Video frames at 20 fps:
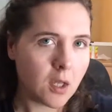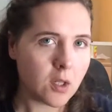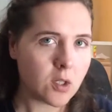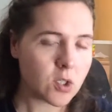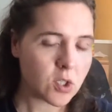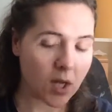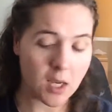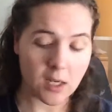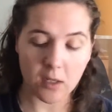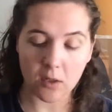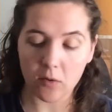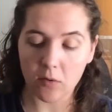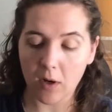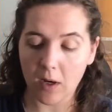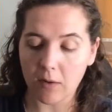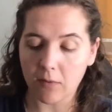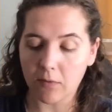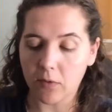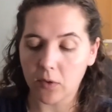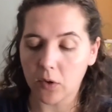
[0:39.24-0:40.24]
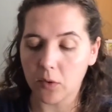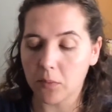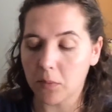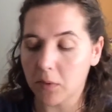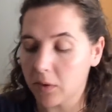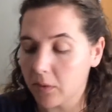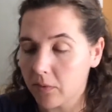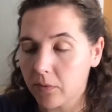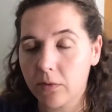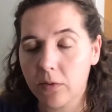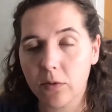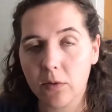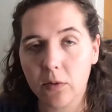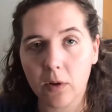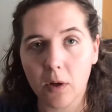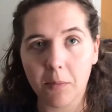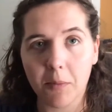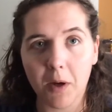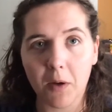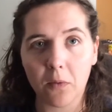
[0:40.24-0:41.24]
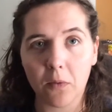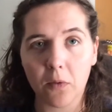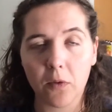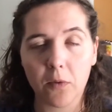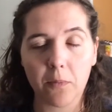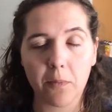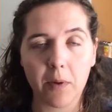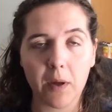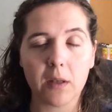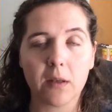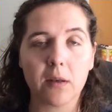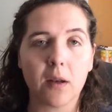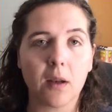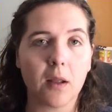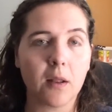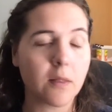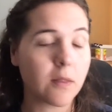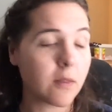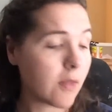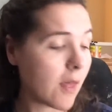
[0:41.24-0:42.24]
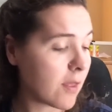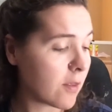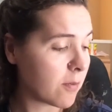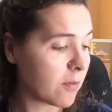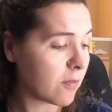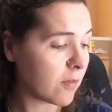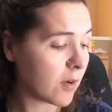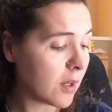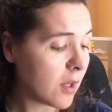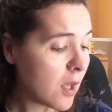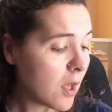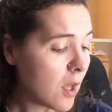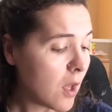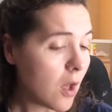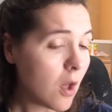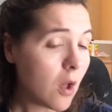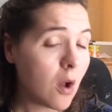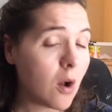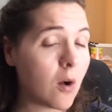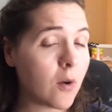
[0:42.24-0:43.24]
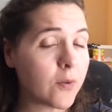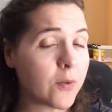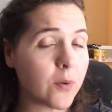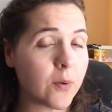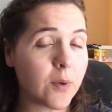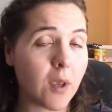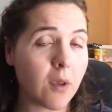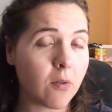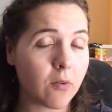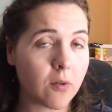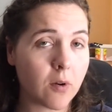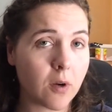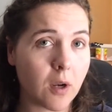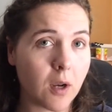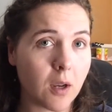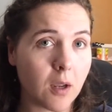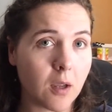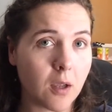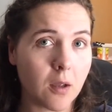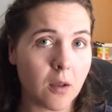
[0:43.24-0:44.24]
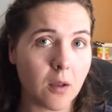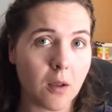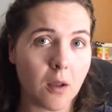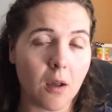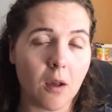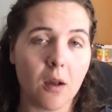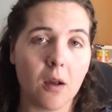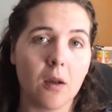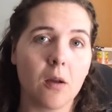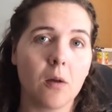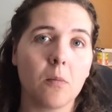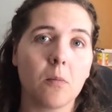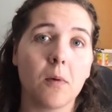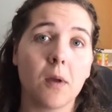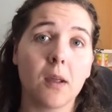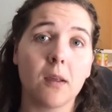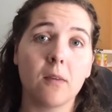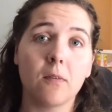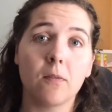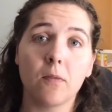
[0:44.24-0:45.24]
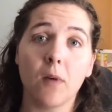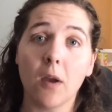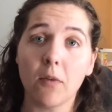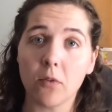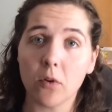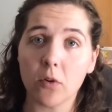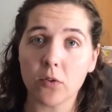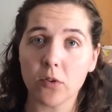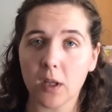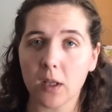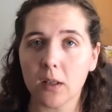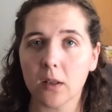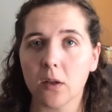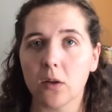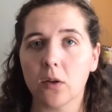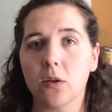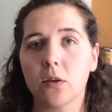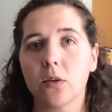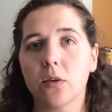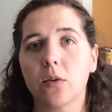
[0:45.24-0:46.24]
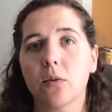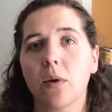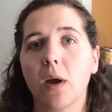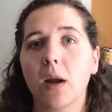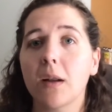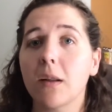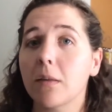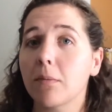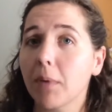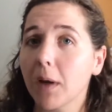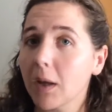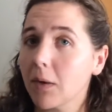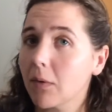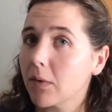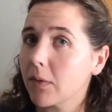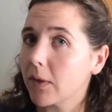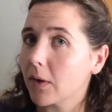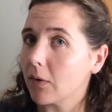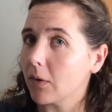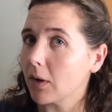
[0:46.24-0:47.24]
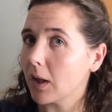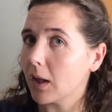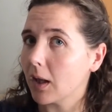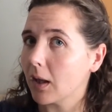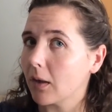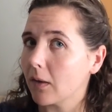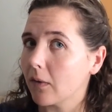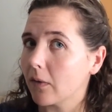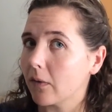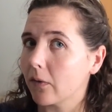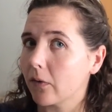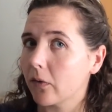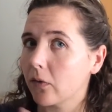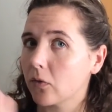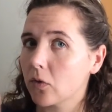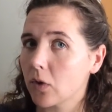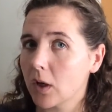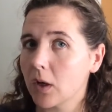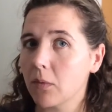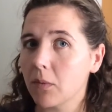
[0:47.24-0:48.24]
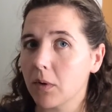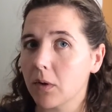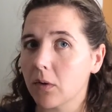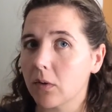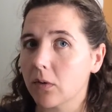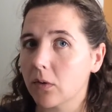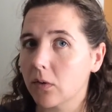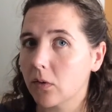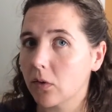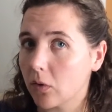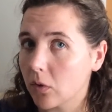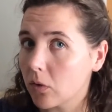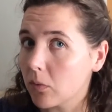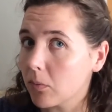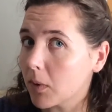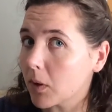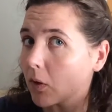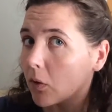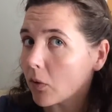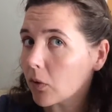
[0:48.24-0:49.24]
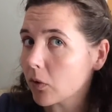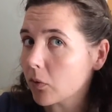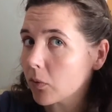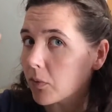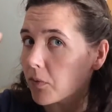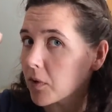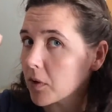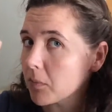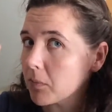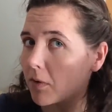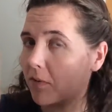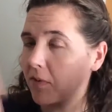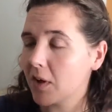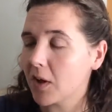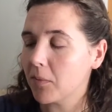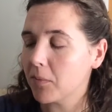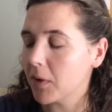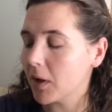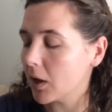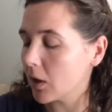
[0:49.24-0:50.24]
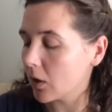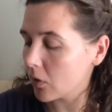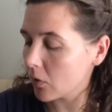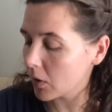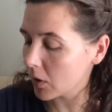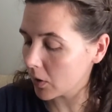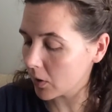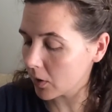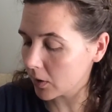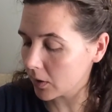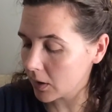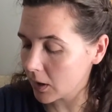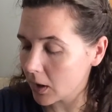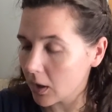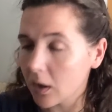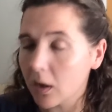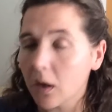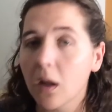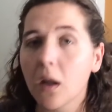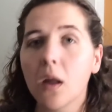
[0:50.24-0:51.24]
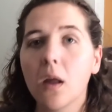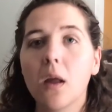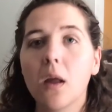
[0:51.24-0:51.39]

shed in great voluminous amounts, but that's been fun. Also yesterday, my 5-year-old son learned to ride his bike without his training wheels, so you may notice we've got a bit of helmet hair going on here.